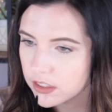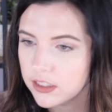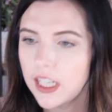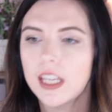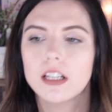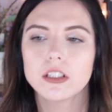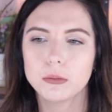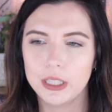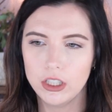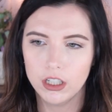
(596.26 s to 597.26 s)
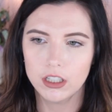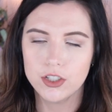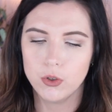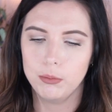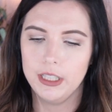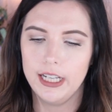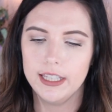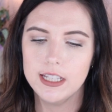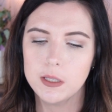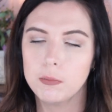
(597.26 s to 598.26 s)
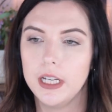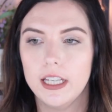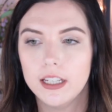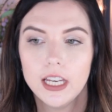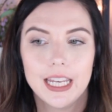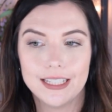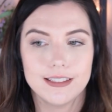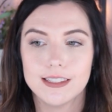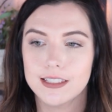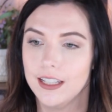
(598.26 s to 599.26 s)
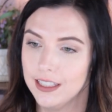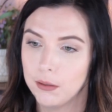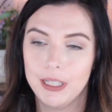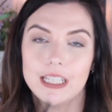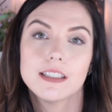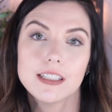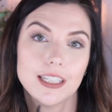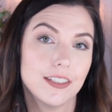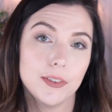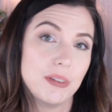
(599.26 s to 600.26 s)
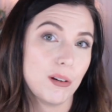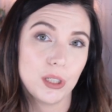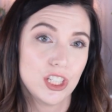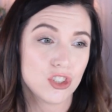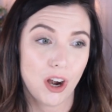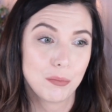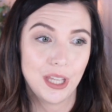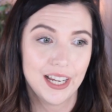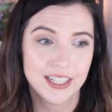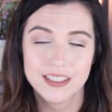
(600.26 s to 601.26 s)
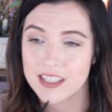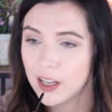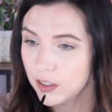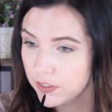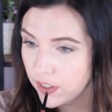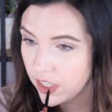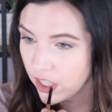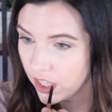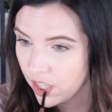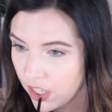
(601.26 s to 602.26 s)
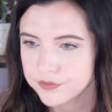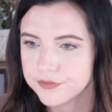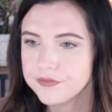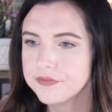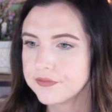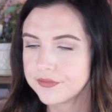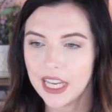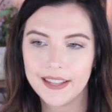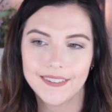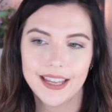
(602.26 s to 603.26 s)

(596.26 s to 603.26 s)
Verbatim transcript: it's taking a little bit longer to apply this, but it's giving me a really sharp line and stuff. I